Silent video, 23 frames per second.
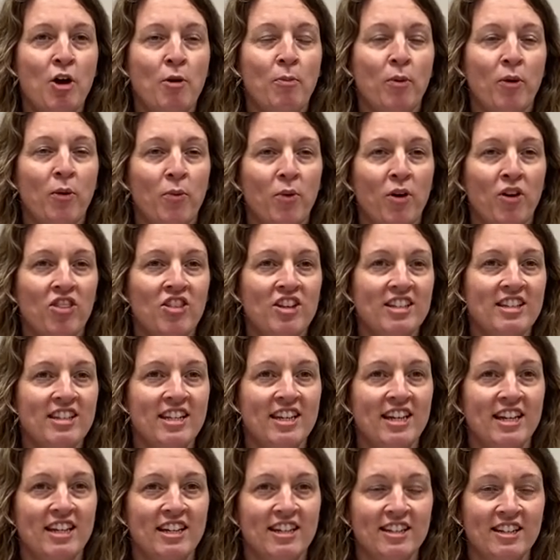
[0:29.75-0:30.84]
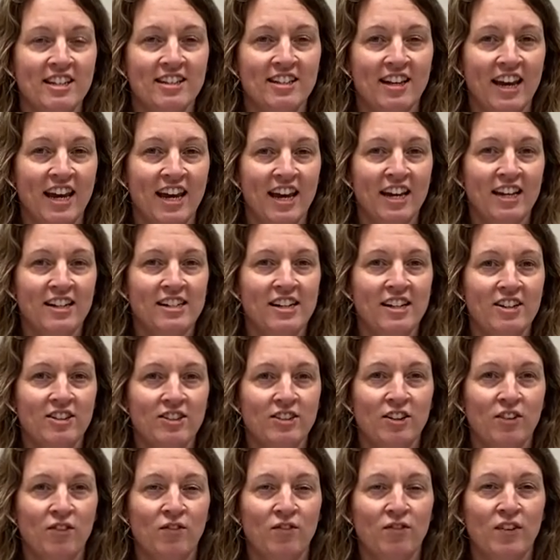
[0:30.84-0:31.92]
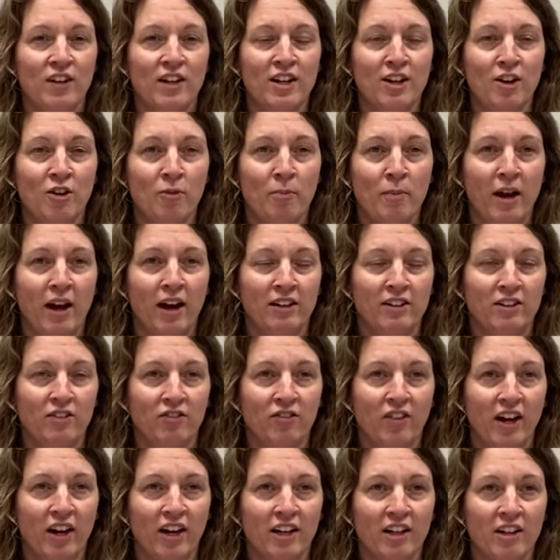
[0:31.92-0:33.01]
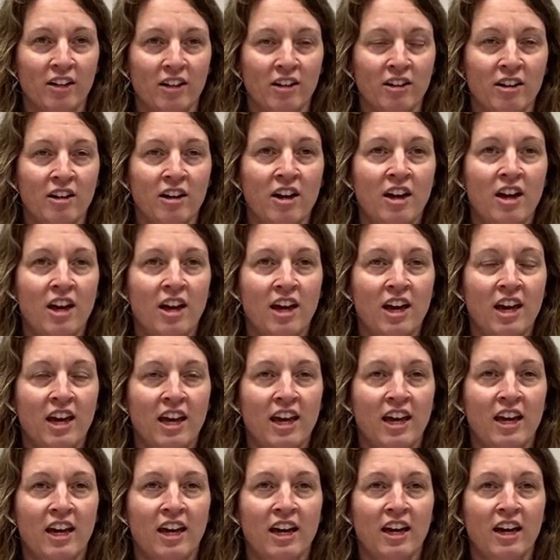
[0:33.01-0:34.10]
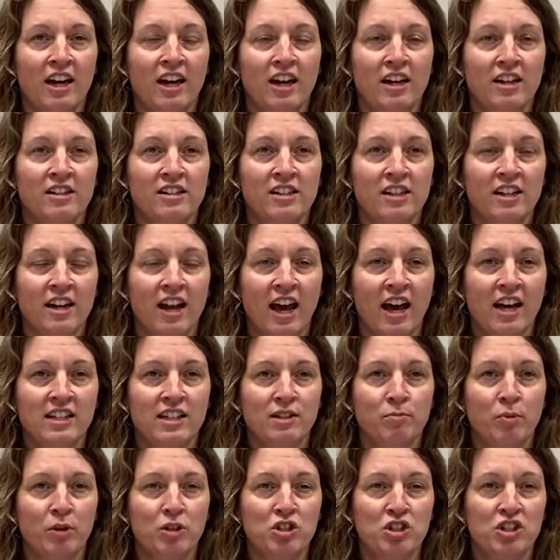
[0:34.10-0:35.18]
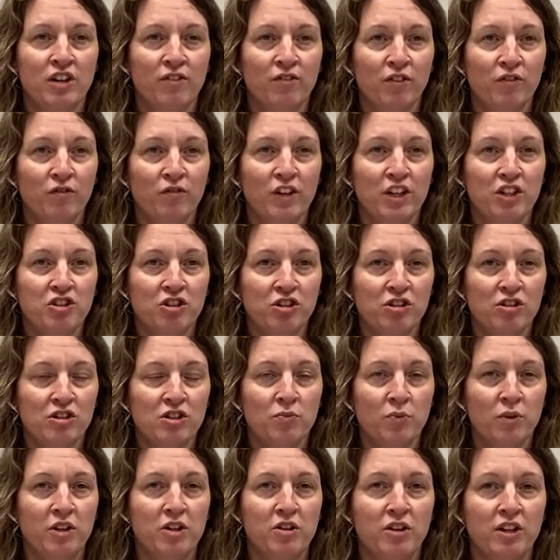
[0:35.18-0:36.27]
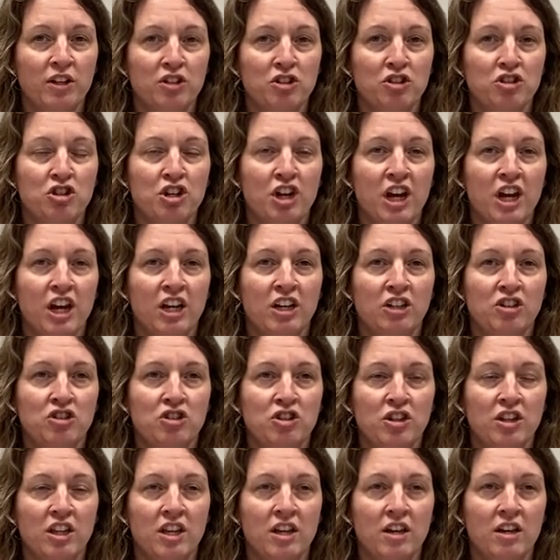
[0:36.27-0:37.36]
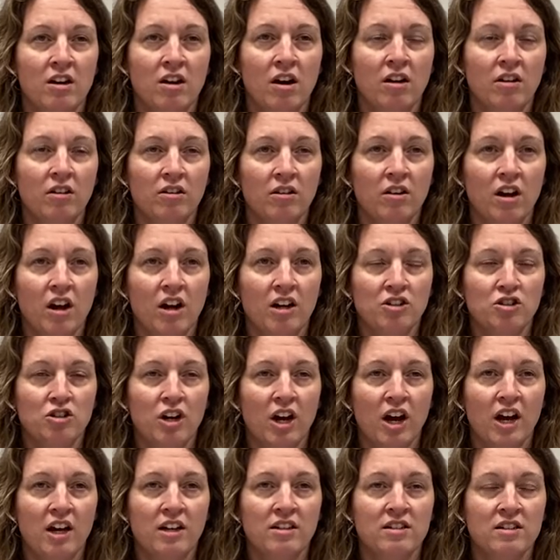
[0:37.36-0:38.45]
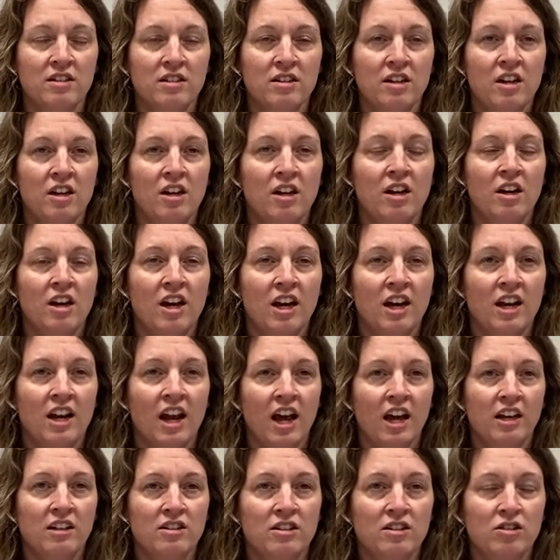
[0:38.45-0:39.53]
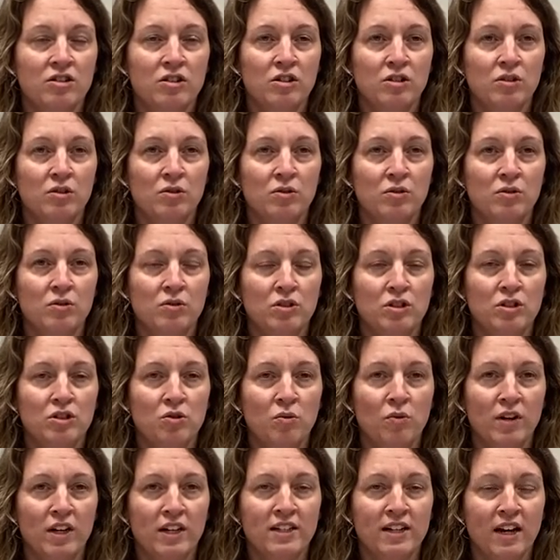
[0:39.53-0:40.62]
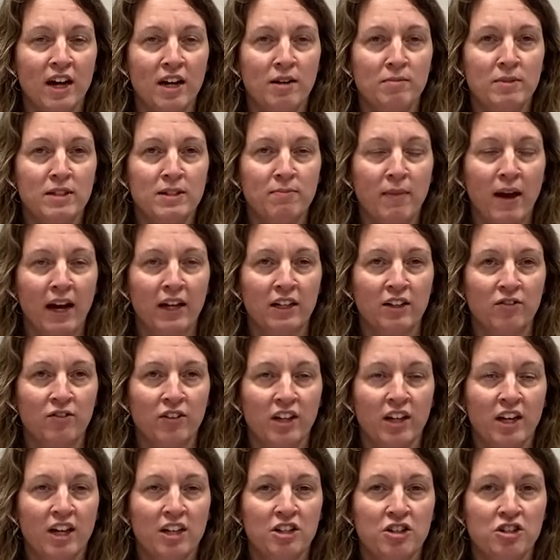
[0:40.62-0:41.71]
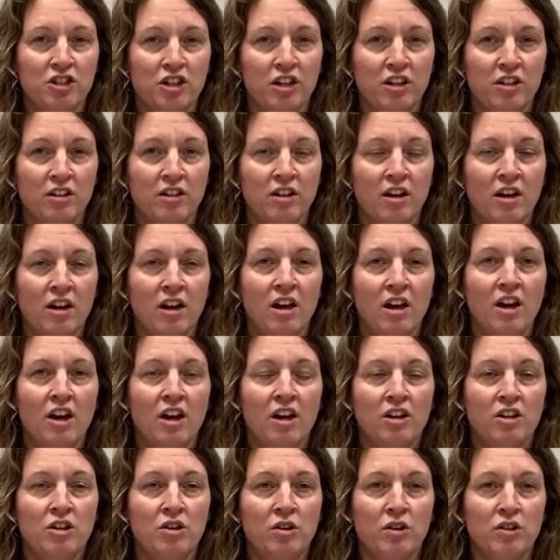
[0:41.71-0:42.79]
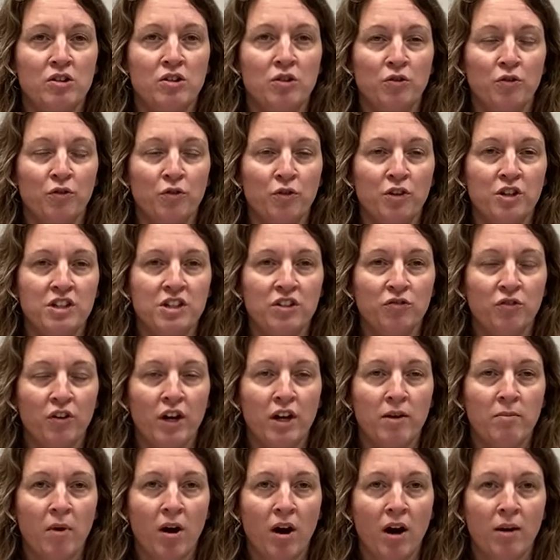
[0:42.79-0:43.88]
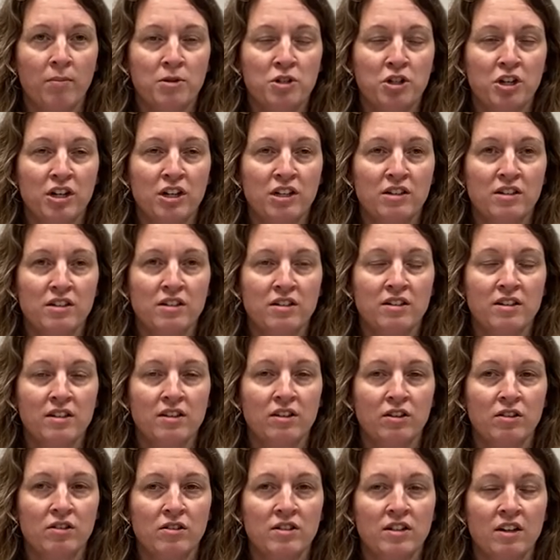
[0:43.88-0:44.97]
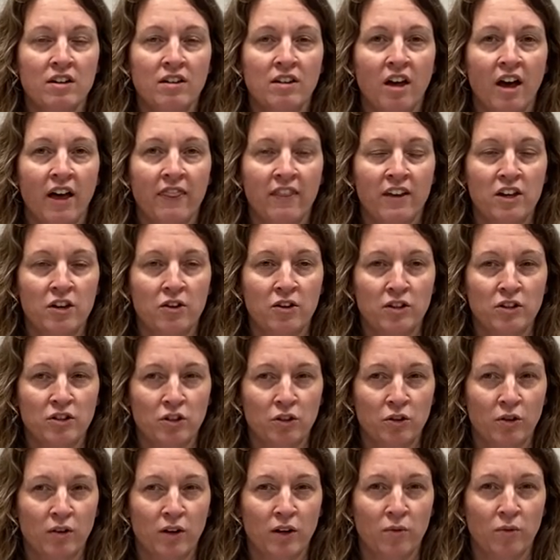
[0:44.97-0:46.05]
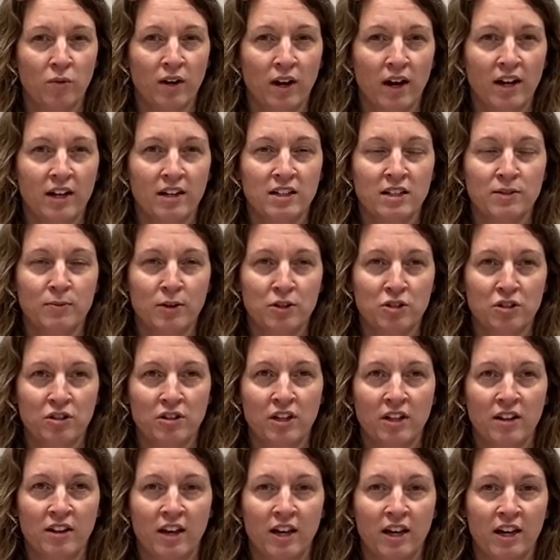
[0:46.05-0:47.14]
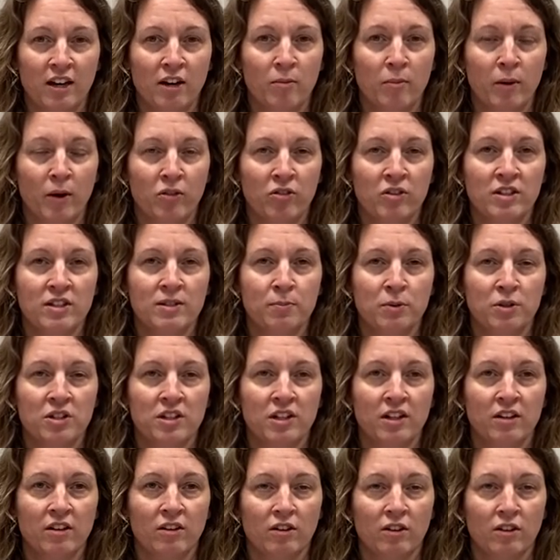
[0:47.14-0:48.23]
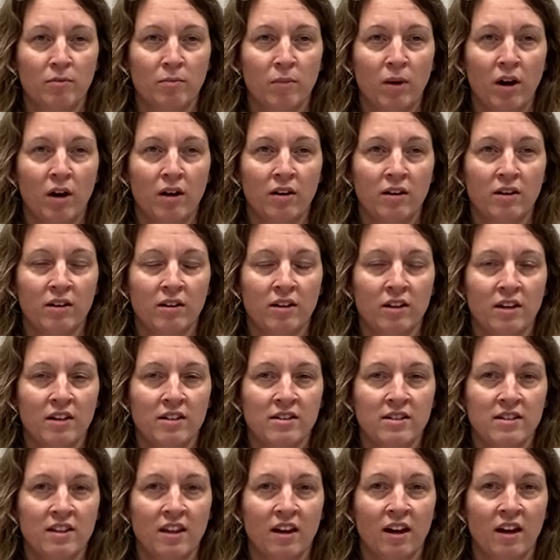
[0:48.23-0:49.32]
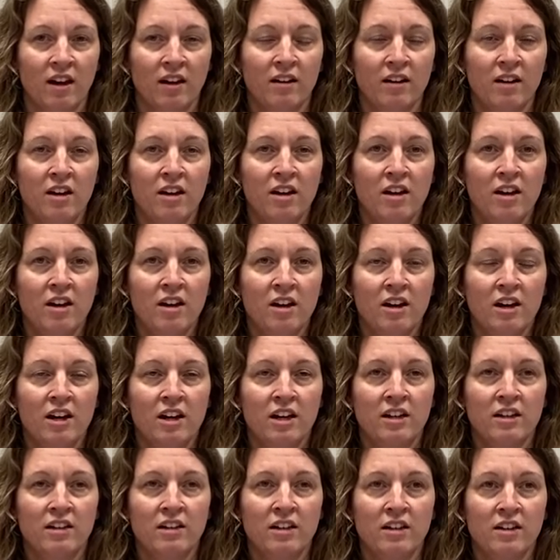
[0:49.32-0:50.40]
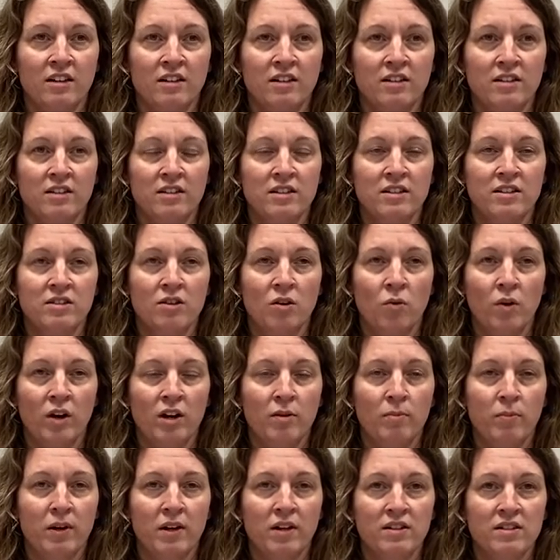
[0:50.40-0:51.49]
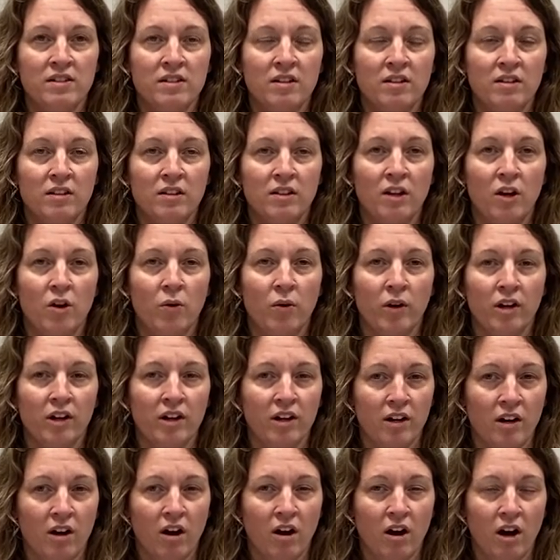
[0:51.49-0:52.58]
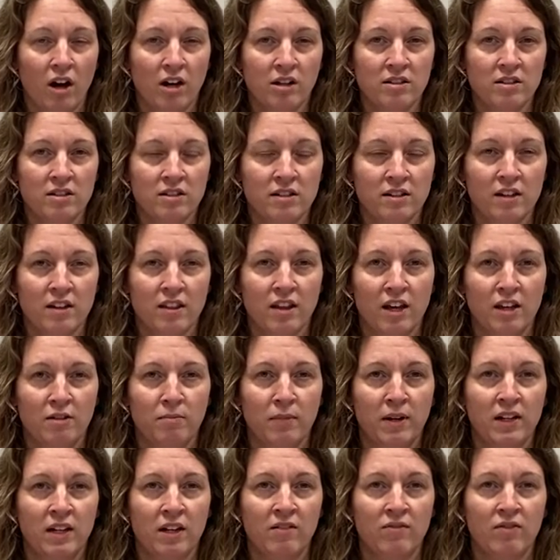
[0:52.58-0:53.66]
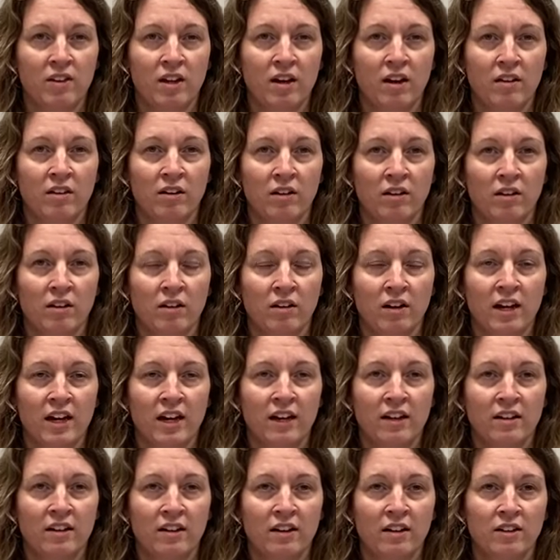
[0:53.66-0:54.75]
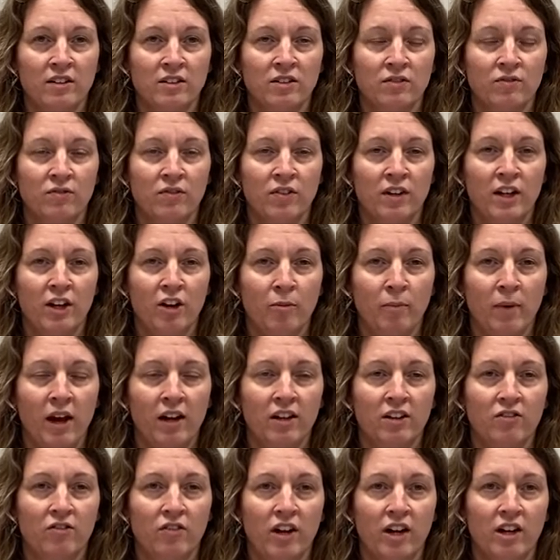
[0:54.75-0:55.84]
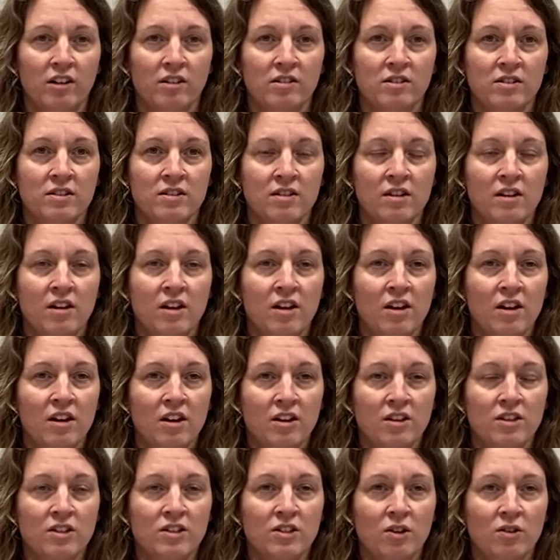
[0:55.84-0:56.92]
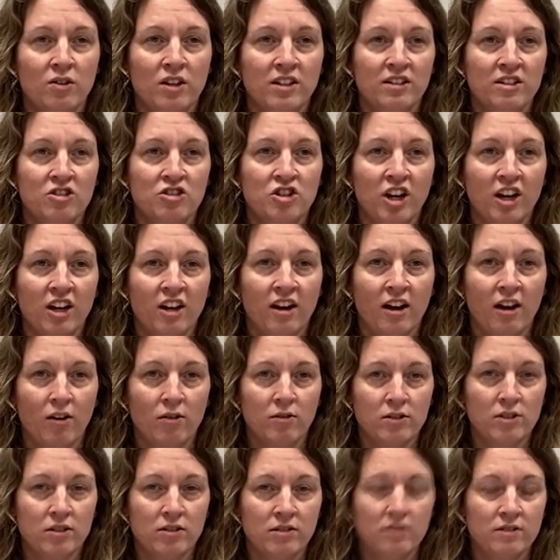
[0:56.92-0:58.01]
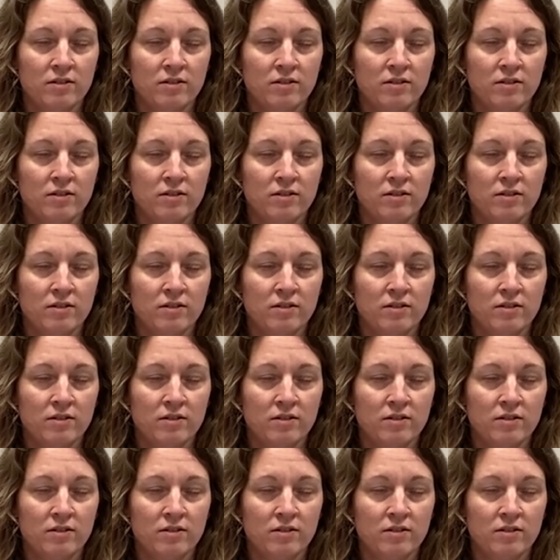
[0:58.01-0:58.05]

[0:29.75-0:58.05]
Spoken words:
But what this is a handheld video magnifier, and it has a bunch of different features where you can change the color contrast. It has 2 to 20 times magnification. You can do freeze frame options. There's a lot that you can do. And what I especially like about this particular model is that it is quite a bit lower in cost than many of the other handheld video magnifiers. So let's check it out.